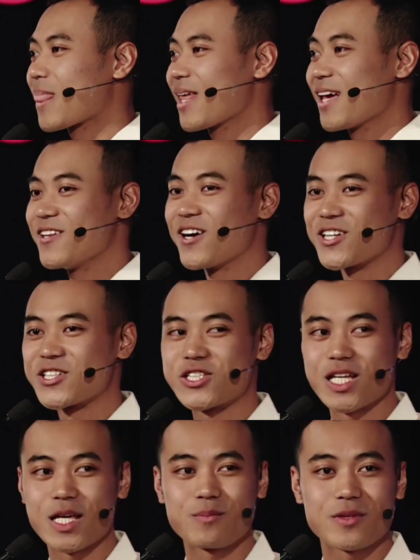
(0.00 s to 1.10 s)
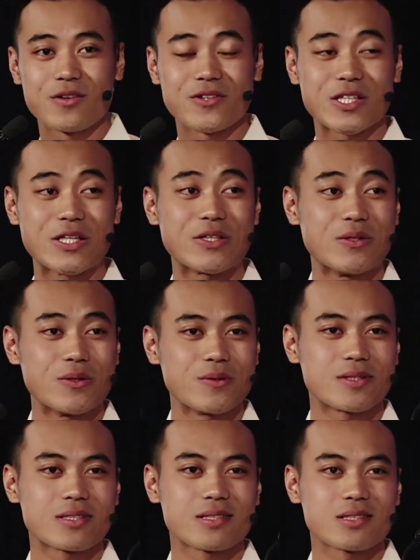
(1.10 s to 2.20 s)
and not ashamed of the good news
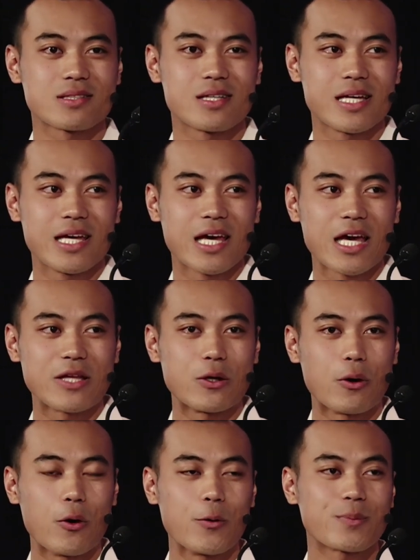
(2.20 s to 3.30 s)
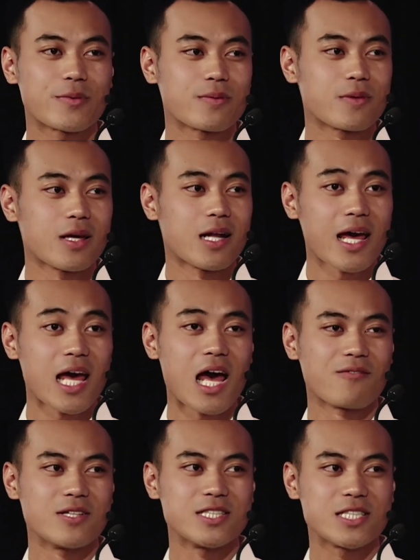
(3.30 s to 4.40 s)
and the hope that I have
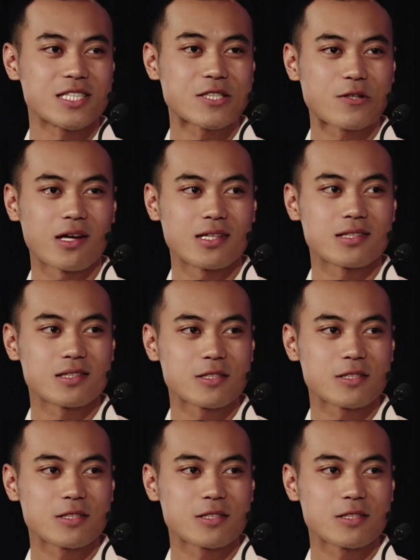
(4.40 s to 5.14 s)
in Jesus Christ.